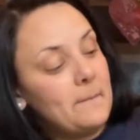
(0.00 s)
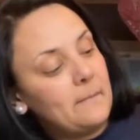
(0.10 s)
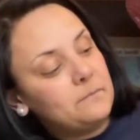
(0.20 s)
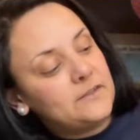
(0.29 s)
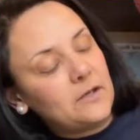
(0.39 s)

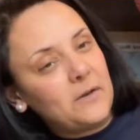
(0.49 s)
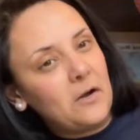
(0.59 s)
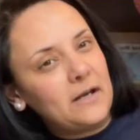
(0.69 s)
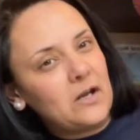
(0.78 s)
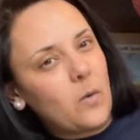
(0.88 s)
So we're
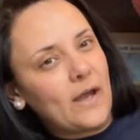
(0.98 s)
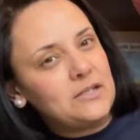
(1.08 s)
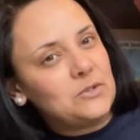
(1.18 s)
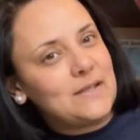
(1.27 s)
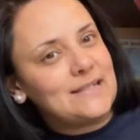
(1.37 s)
not going to
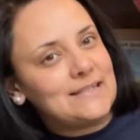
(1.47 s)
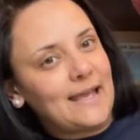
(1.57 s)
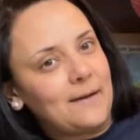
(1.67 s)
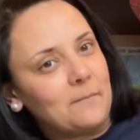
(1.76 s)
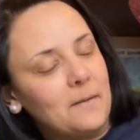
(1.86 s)
quite do it the
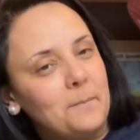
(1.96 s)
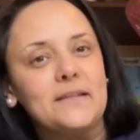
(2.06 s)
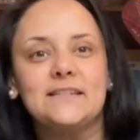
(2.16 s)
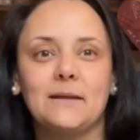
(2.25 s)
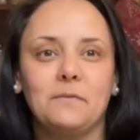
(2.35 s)
same,
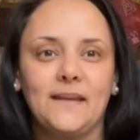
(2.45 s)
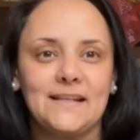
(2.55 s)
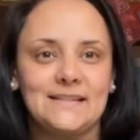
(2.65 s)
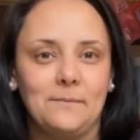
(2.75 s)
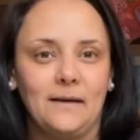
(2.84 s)
but
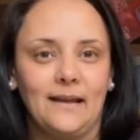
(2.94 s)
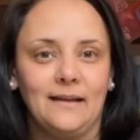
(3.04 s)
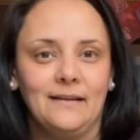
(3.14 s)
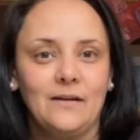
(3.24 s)
something similar.